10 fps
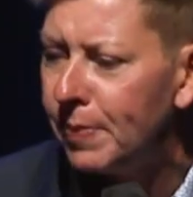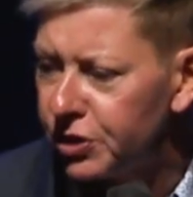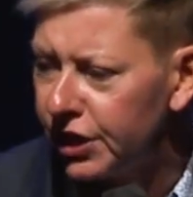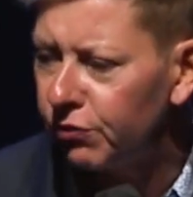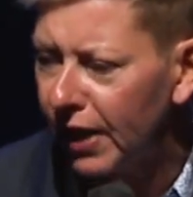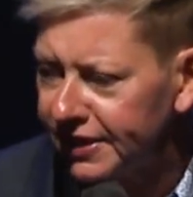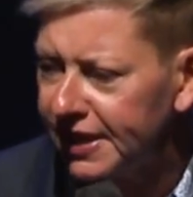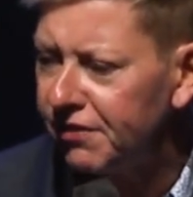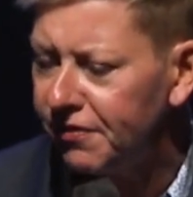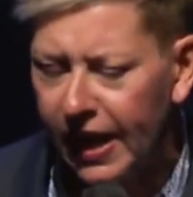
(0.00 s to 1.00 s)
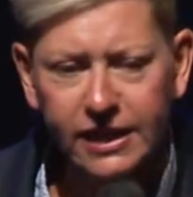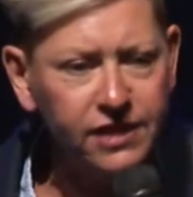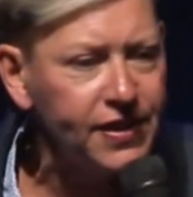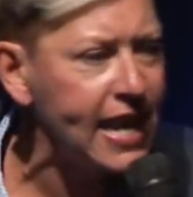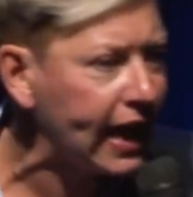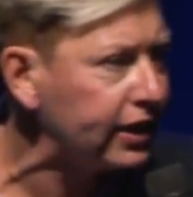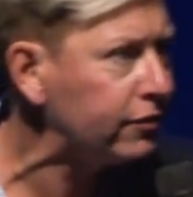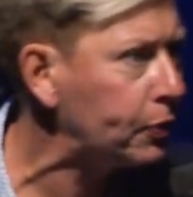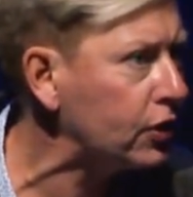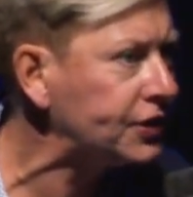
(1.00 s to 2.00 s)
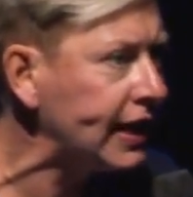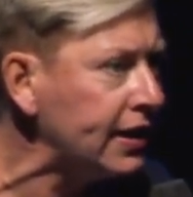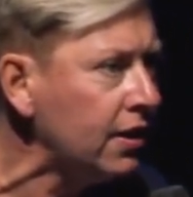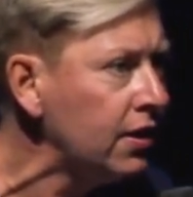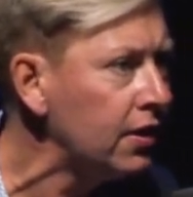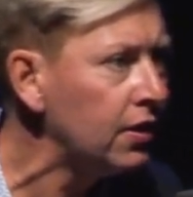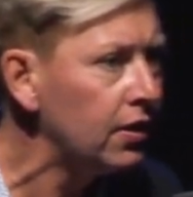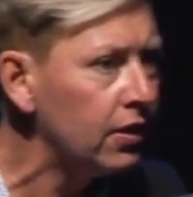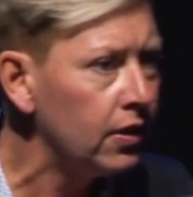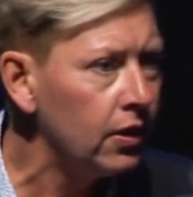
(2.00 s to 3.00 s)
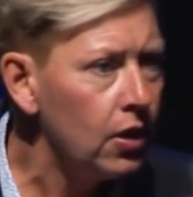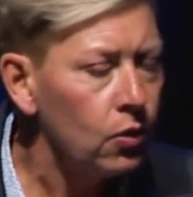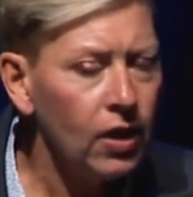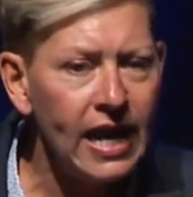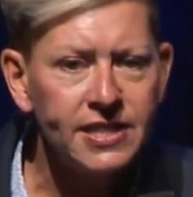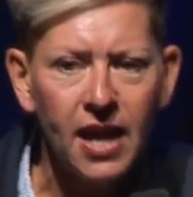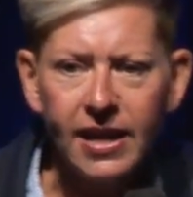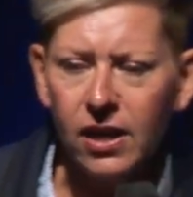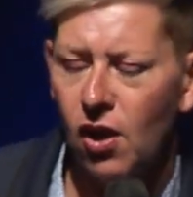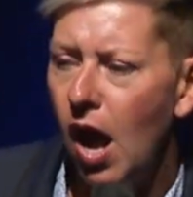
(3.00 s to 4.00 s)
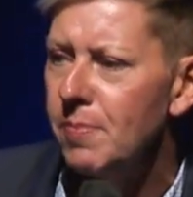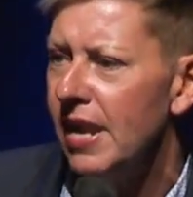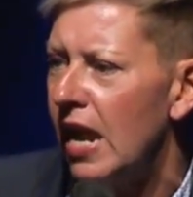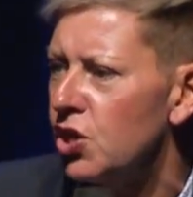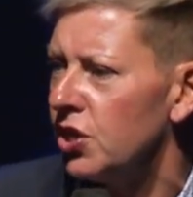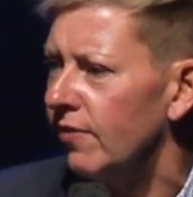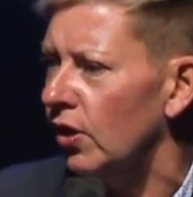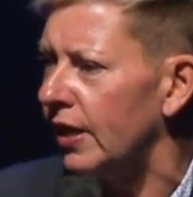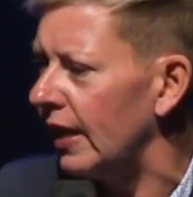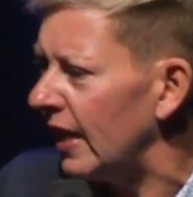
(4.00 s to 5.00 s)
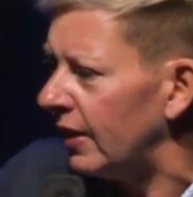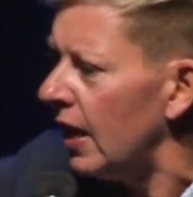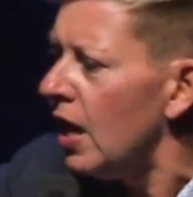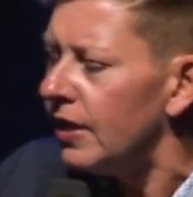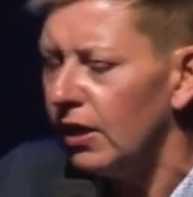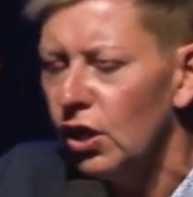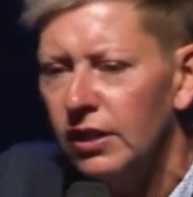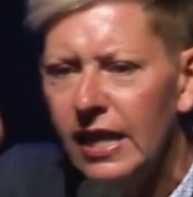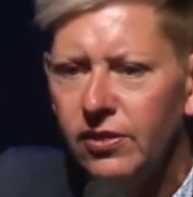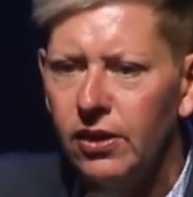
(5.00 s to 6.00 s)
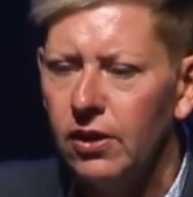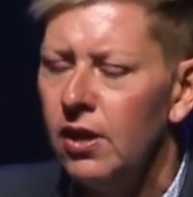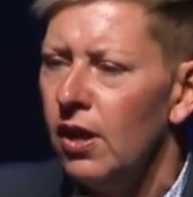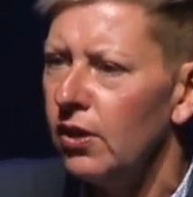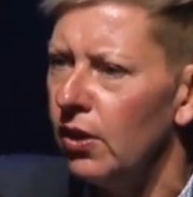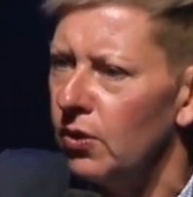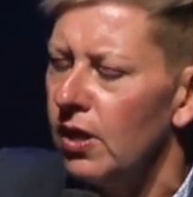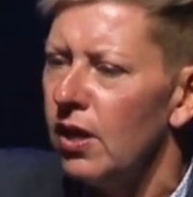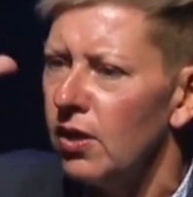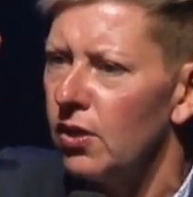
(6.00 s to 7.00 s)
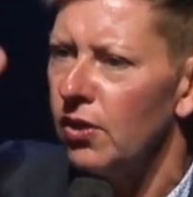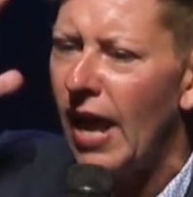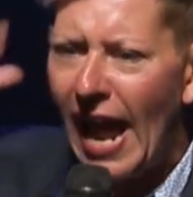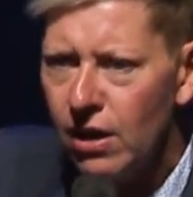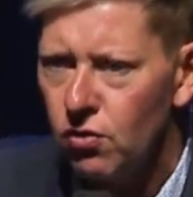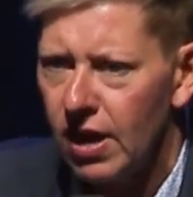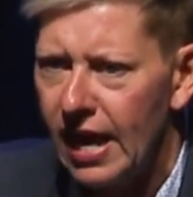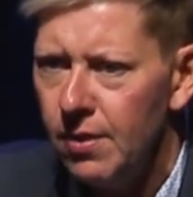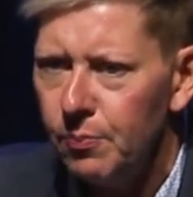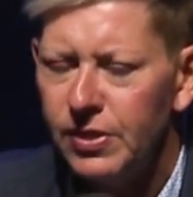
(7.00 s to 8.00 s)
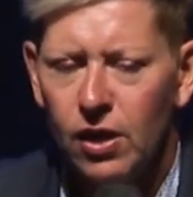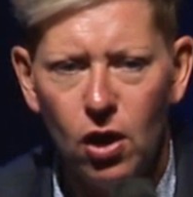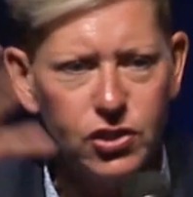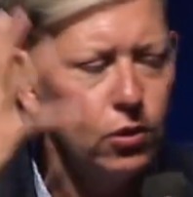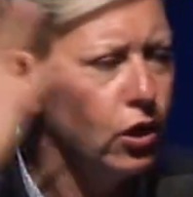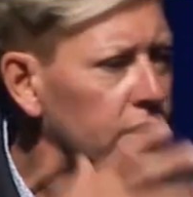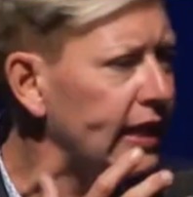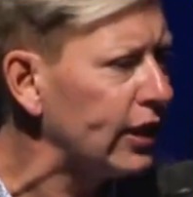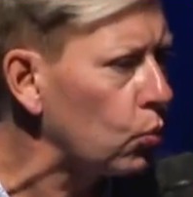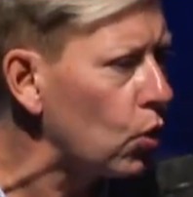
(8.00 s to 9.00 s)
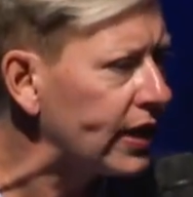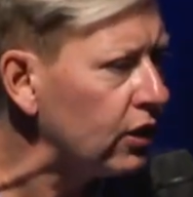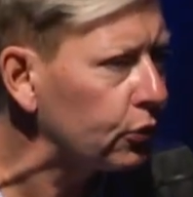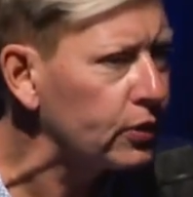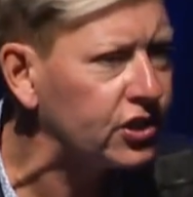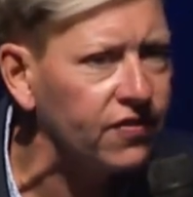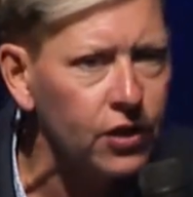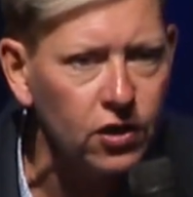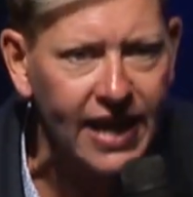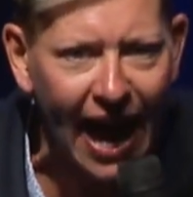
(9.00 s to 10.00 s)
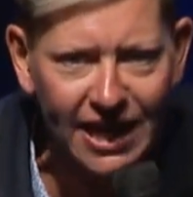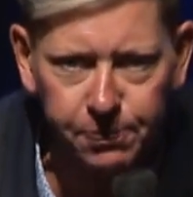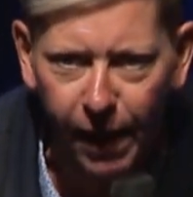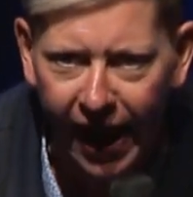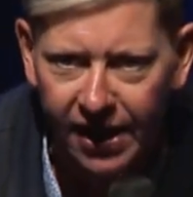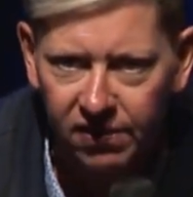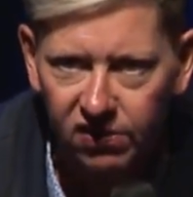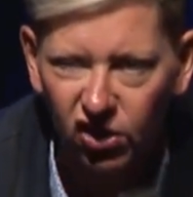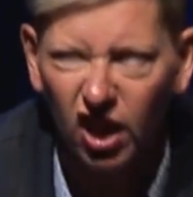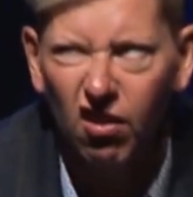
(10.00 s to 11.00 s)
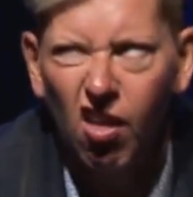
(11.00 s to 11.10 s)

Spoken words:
bitchy resting face of a negative person. Right? It's like a combination of looking like they look like they're angry, but they also look like they're working through a severe gas pain. They're like,